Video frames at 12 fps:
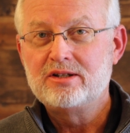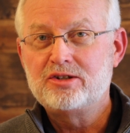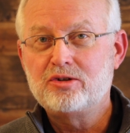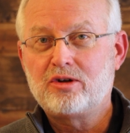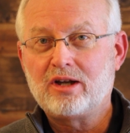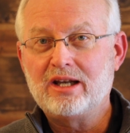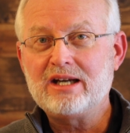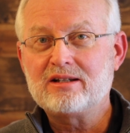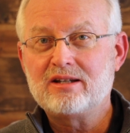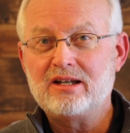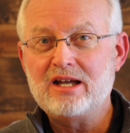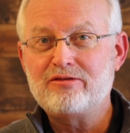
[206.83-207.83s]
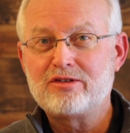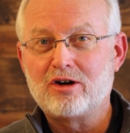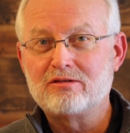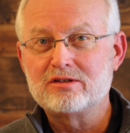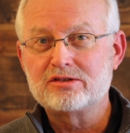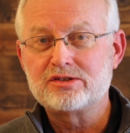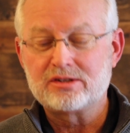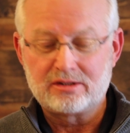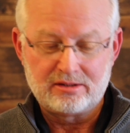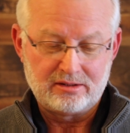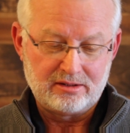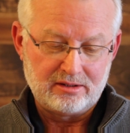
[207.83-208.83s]
to collect the leftovers.
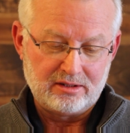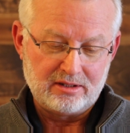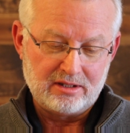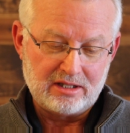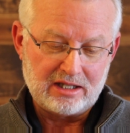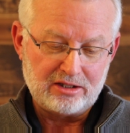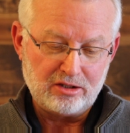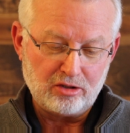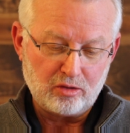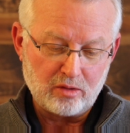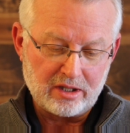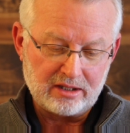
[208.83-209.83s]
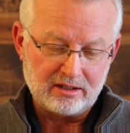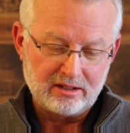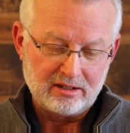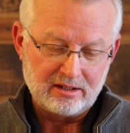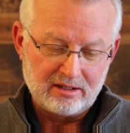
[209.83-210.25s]
And you know what?